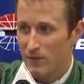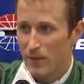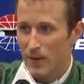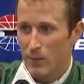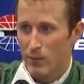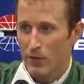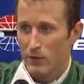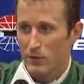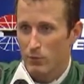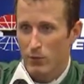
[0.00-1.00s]
prepare
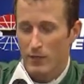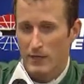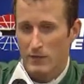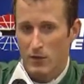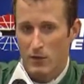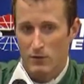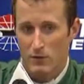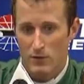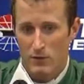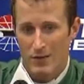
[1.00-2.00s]
some pretty nice cars,
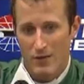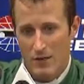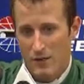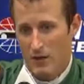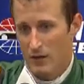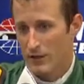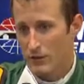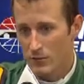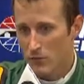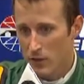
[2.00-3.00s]
and our
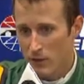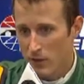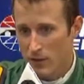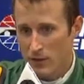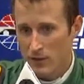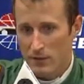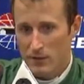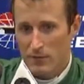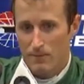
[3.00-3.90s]
engines run great. It's